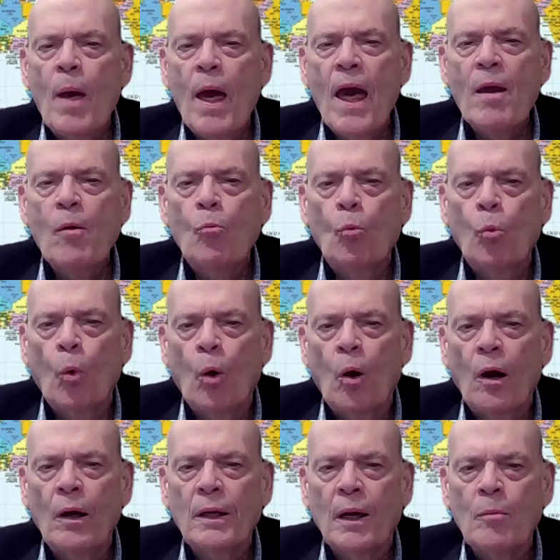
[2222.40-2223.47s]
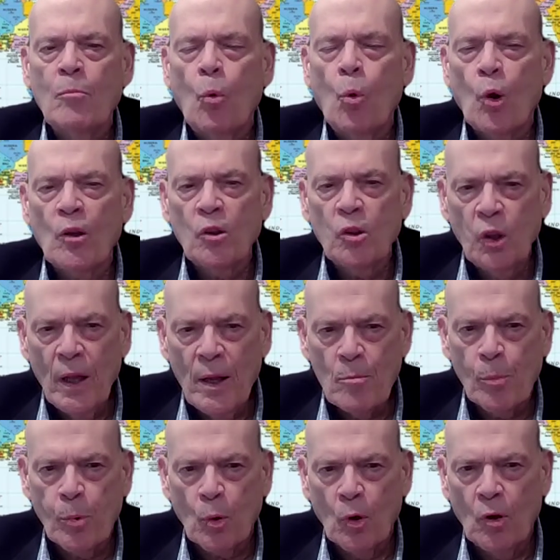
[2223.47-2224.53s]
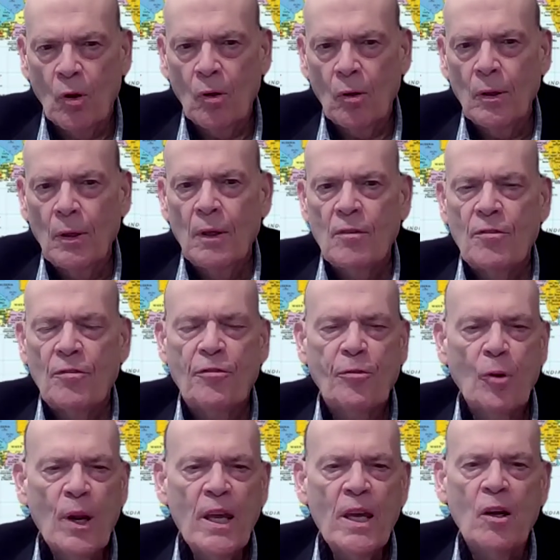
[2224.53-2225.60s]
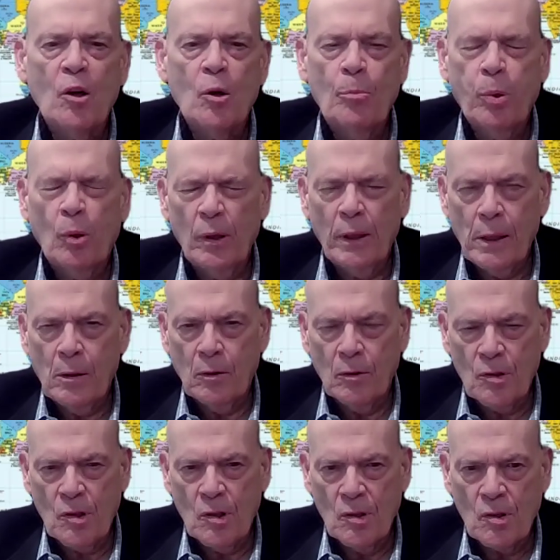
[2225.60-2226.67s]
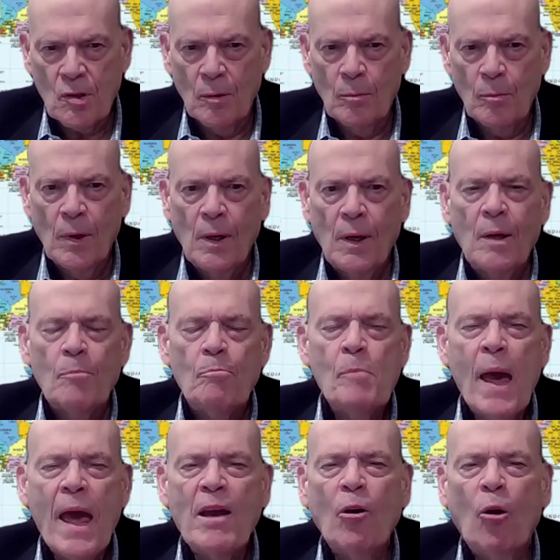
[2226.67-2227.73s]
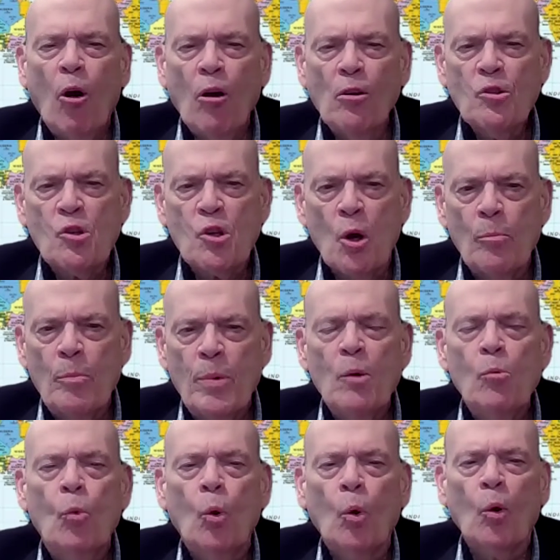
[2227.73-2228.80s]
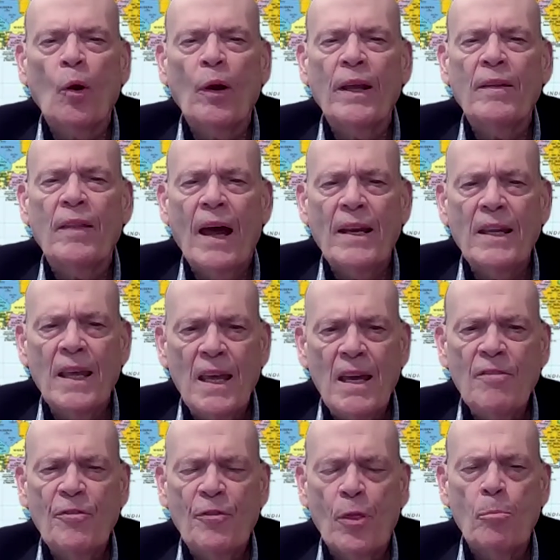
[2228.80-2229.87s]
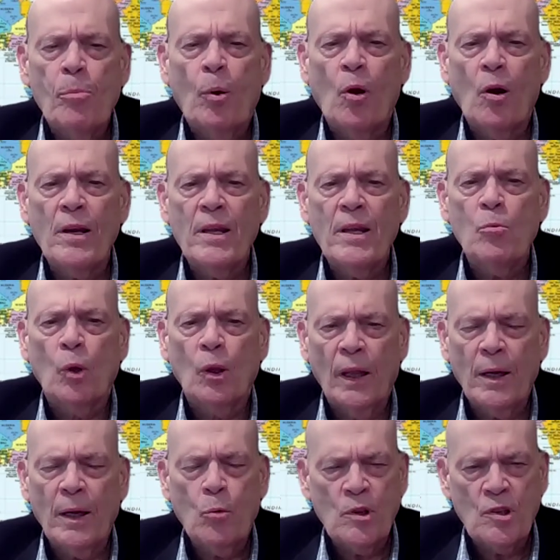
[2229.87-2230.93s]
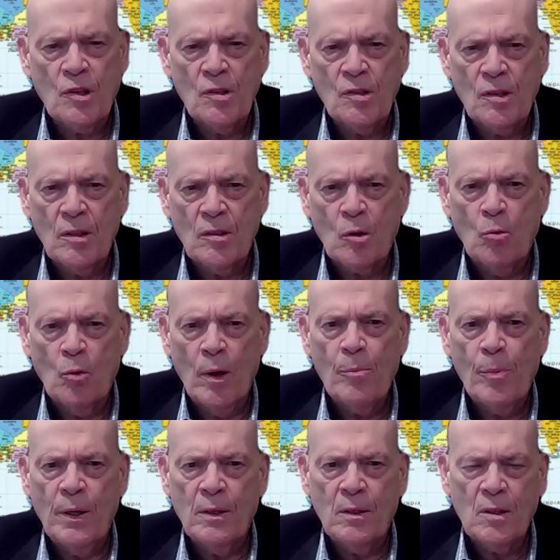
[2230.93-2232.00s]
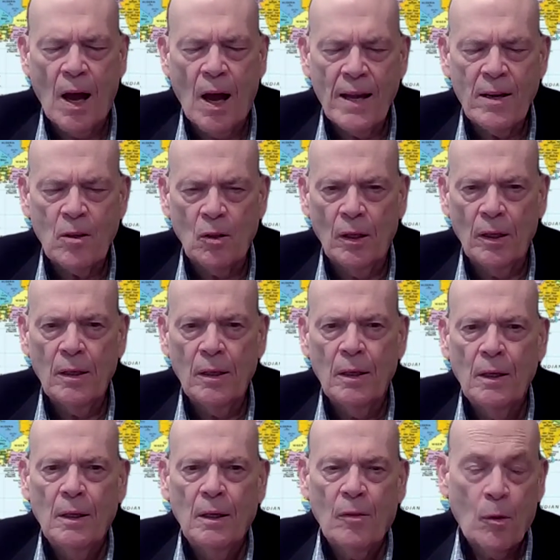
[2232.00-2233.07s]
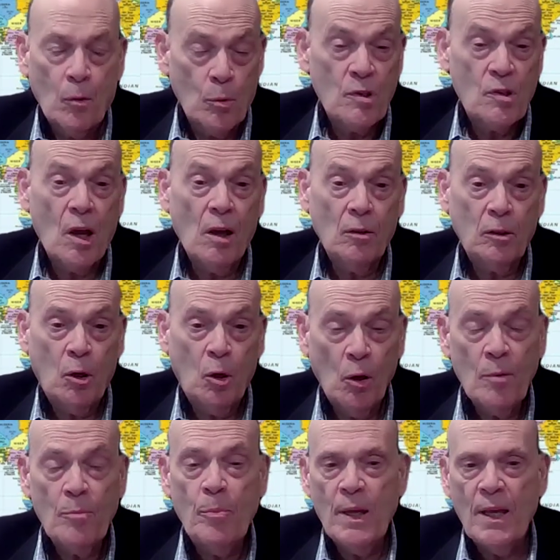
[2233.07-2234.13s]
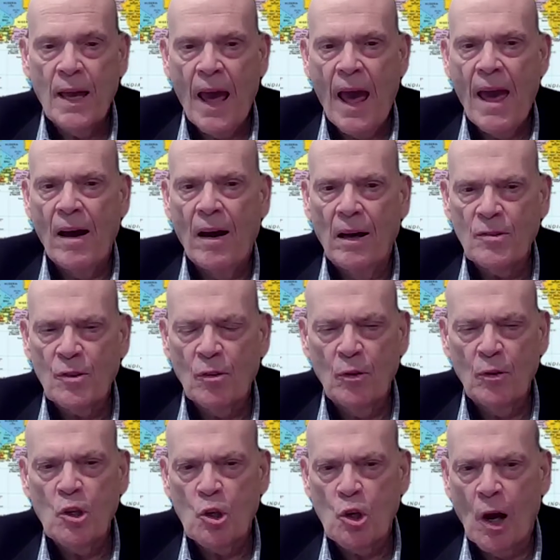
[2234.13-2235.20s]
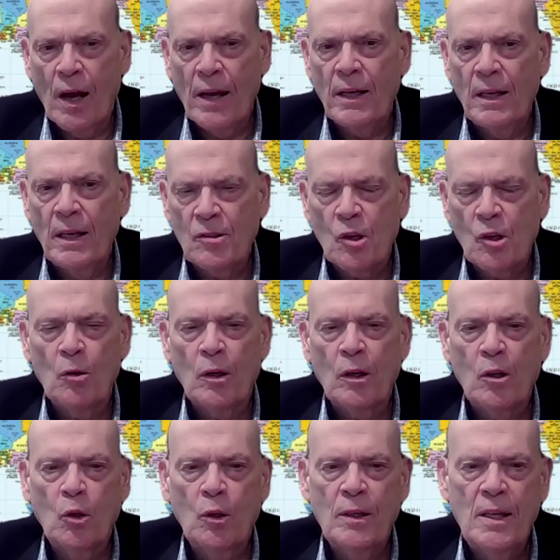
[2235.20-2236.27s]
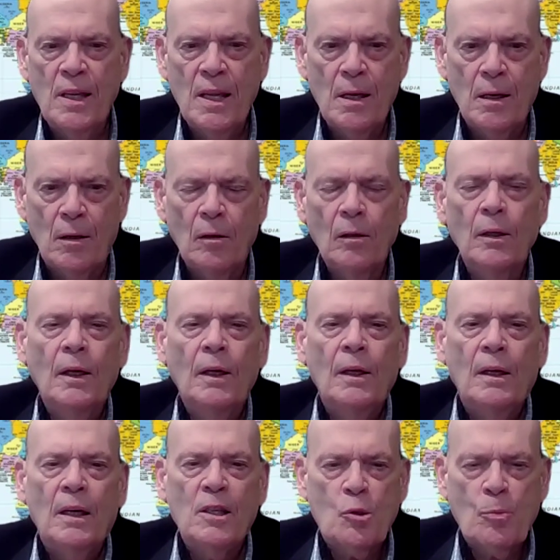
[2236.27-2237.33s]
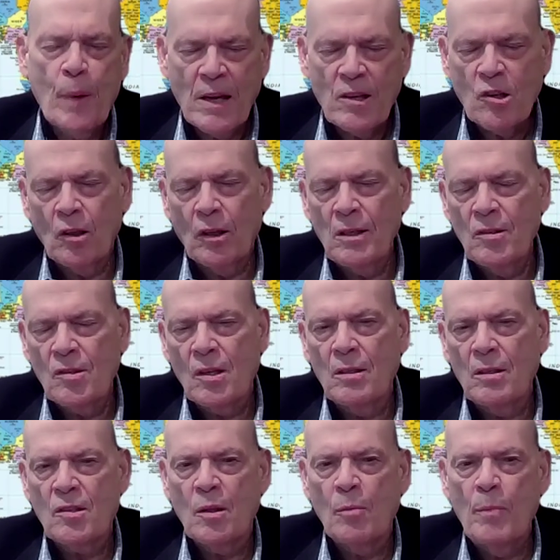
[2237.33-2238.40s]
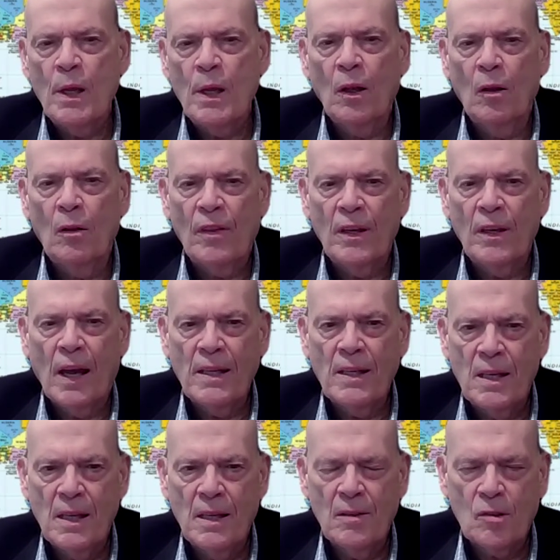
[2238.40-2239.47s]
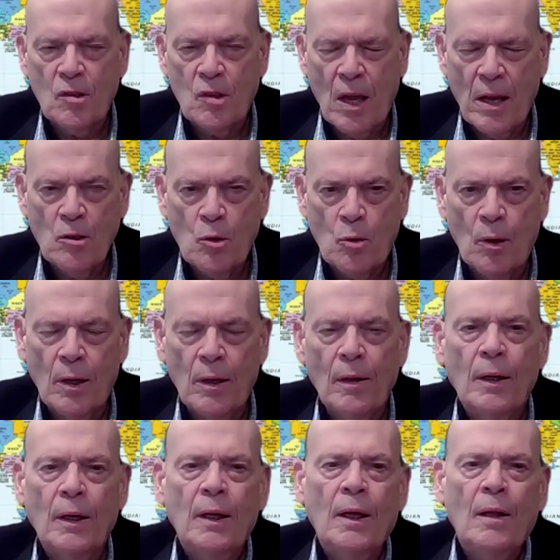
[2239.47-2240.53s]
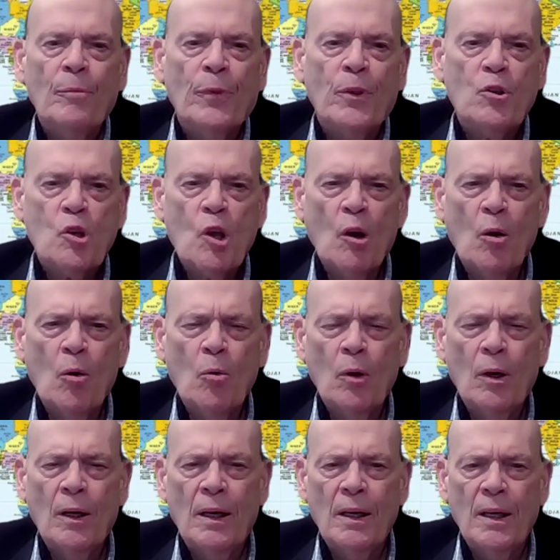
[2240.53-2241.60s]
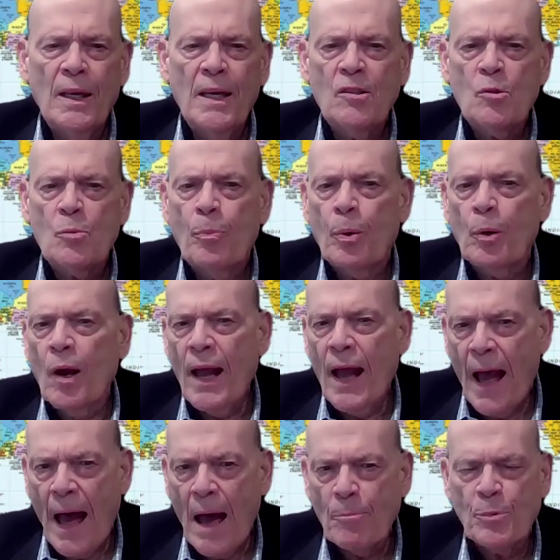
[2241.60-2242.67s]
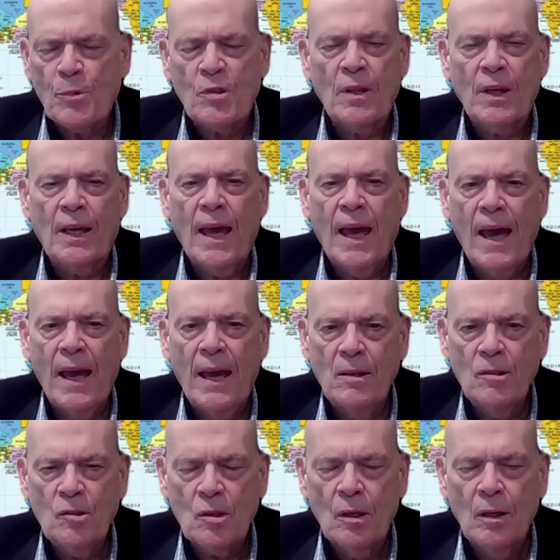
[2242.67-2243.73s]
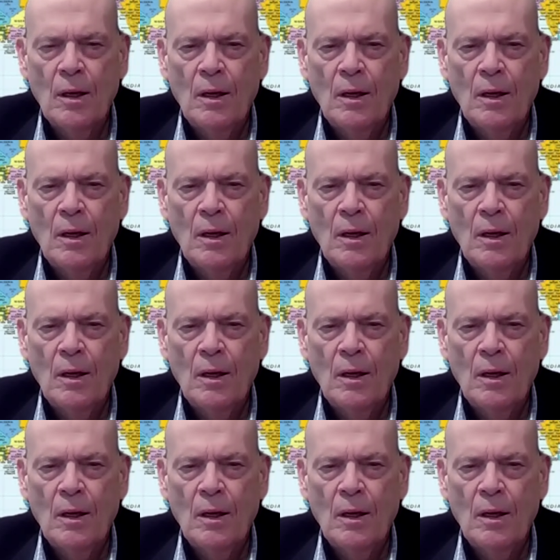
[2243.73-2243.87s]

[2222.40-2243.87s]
may want a more liberal, freer political system may also be worried that if the party relinquishes its grip entirely, the result could be chaos, of which China has known a good deal, especially since the middle of the 19th century. So it's perhaps the case